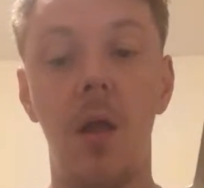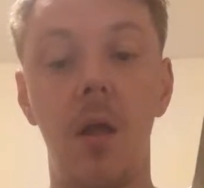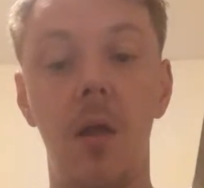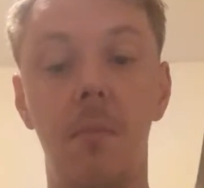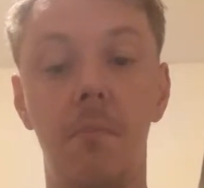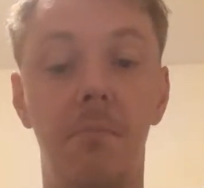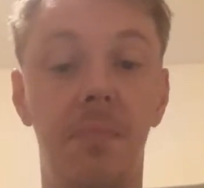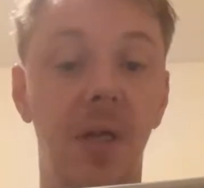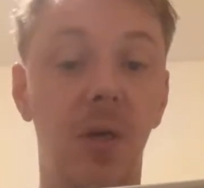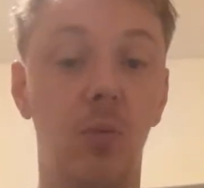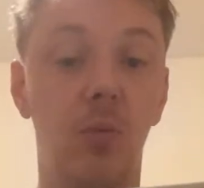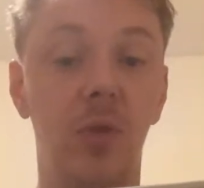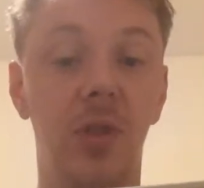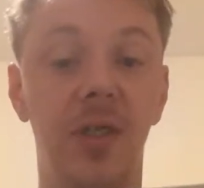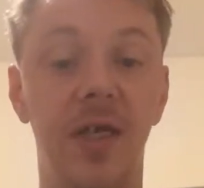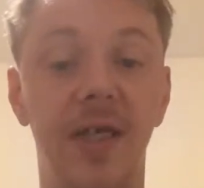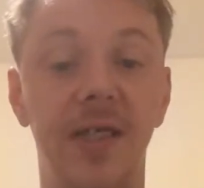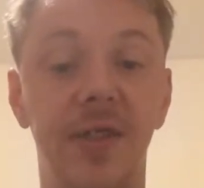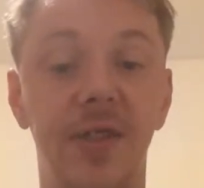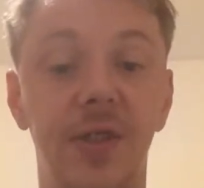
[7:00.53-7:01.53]
But I would
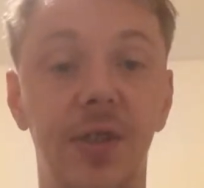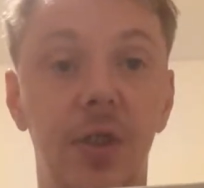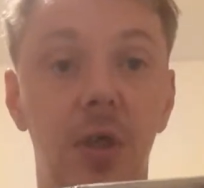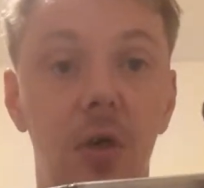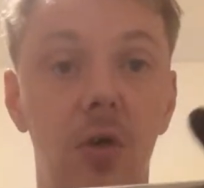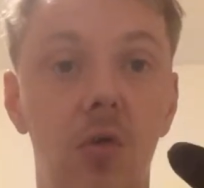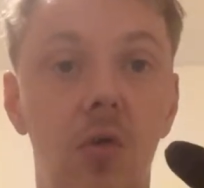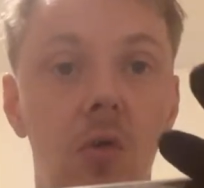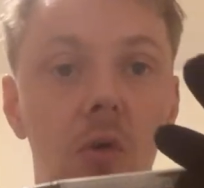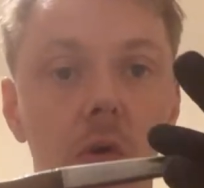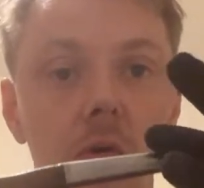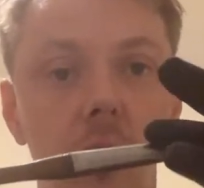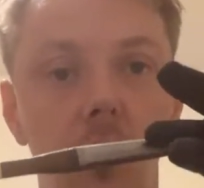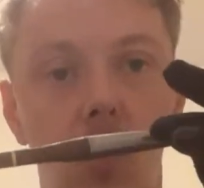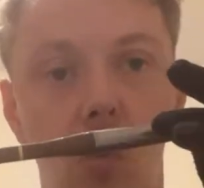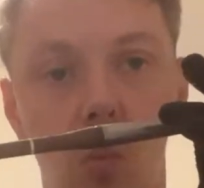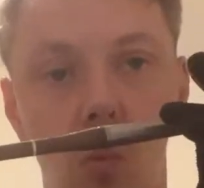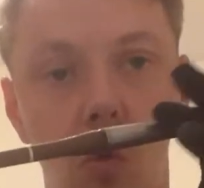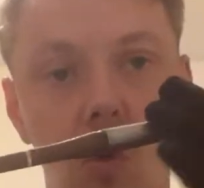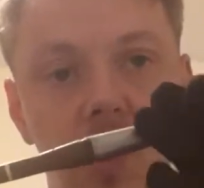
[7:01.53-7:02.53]
like to know,
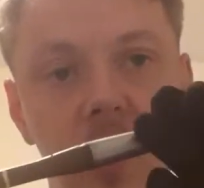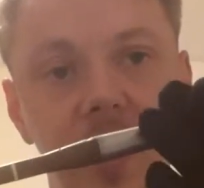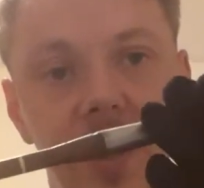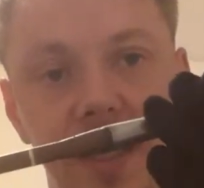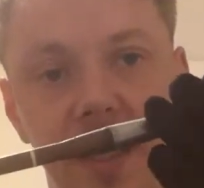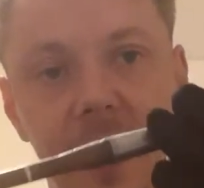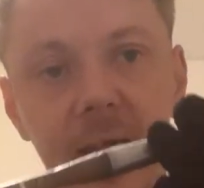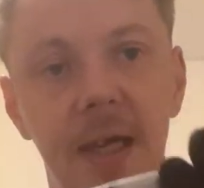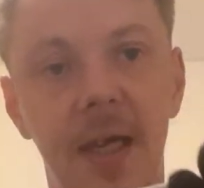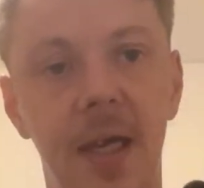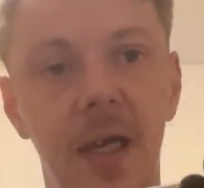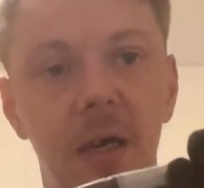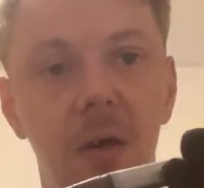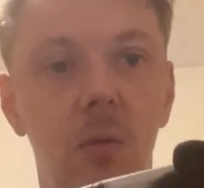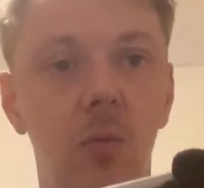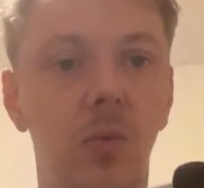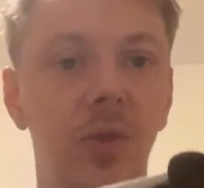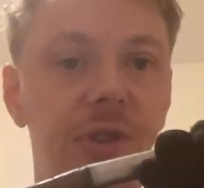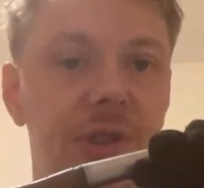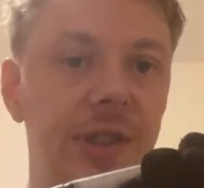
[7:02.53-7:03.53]
what year
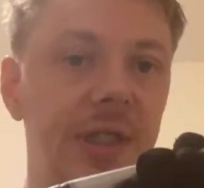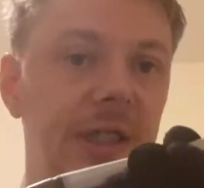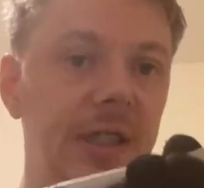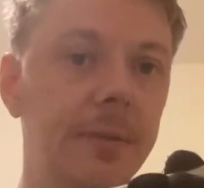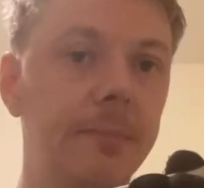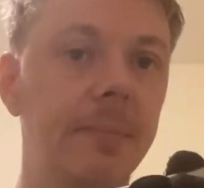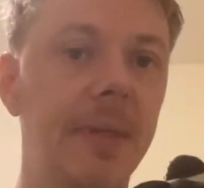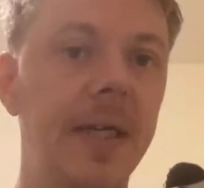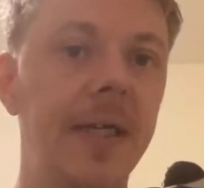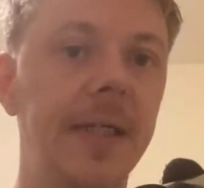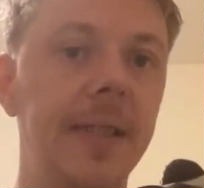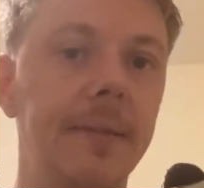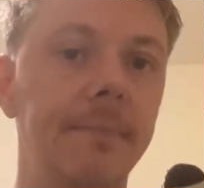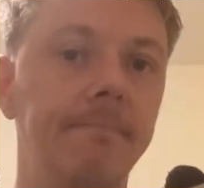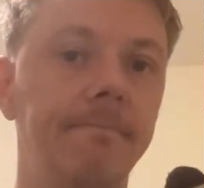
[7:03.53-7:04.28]
was this made?